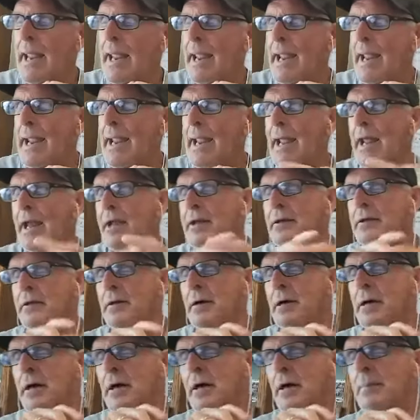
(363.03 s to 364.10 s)
And
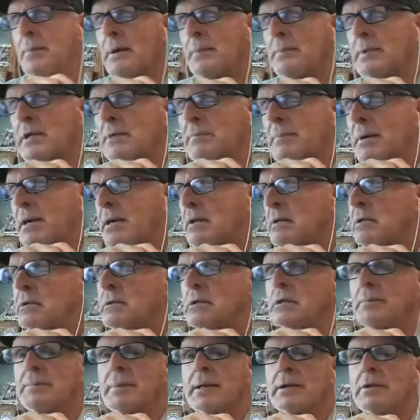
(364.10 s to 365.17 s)
I'm getting my
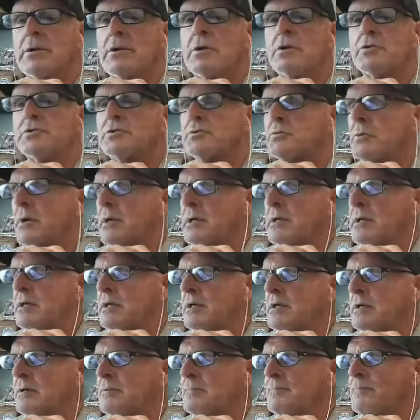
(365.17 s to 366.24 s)
notes ready
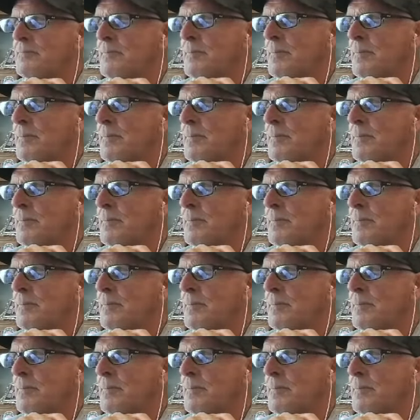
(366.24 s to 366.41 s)
here.